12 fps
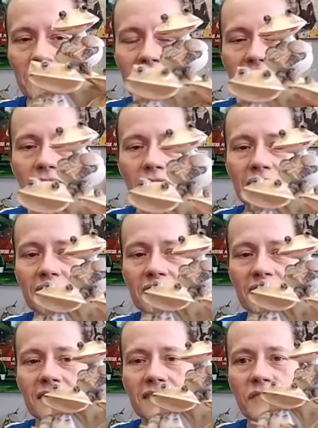because for
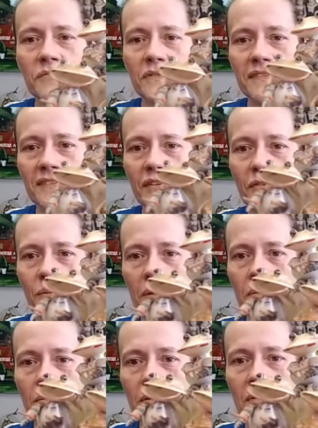instance this one sells
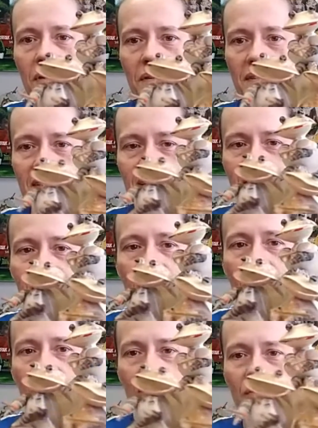probably right around ten
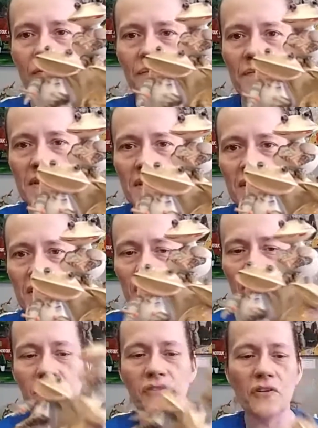dollars
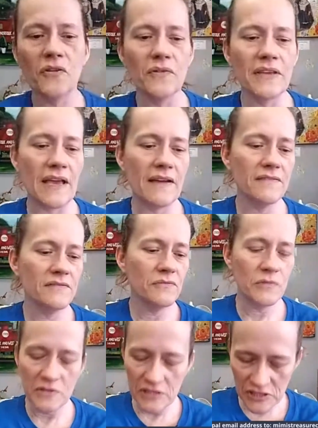so yeah,
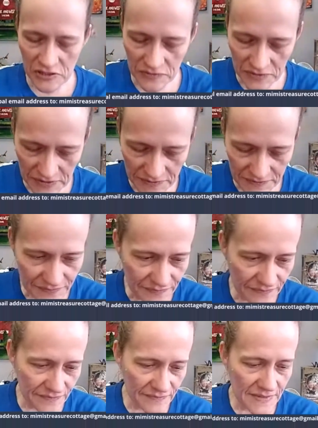really cute.
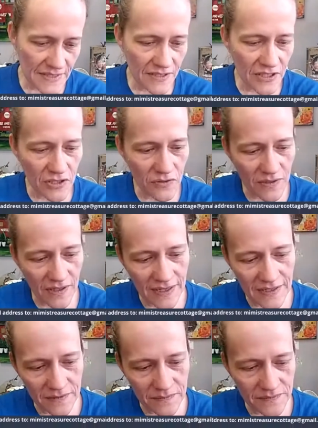Cute
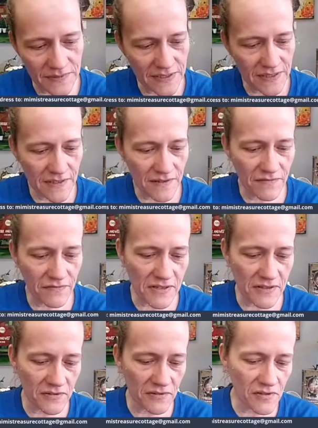item,
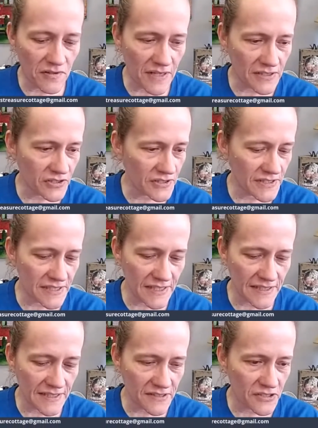fun little collection to
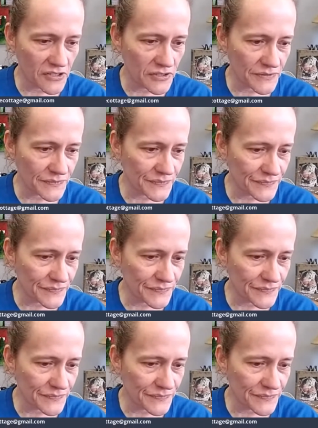get into.